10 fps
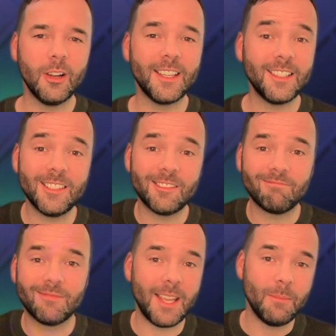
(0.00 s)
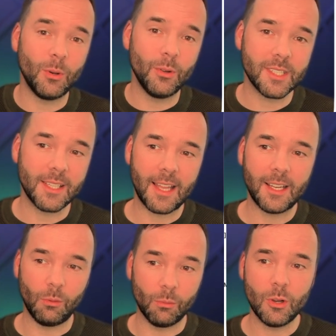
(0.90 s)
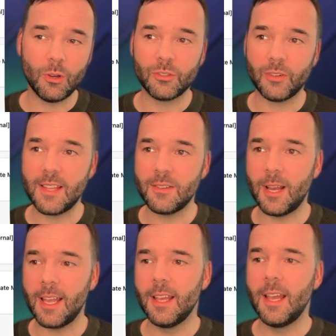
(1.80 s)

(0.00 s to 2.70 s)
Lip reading: you can just import it and it will work straight away.